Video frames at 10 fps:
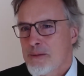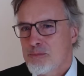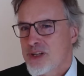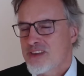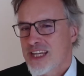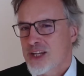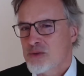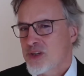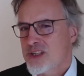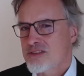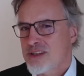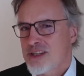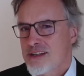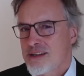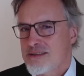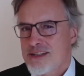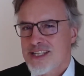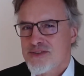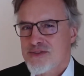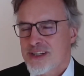but they weren't really
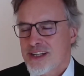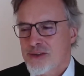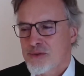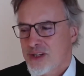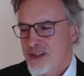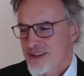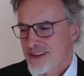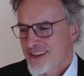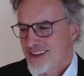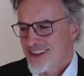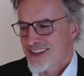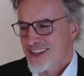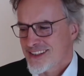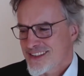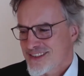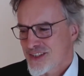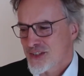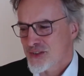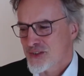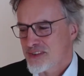successful anyway. And
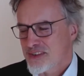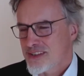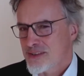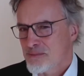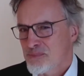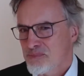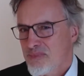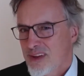so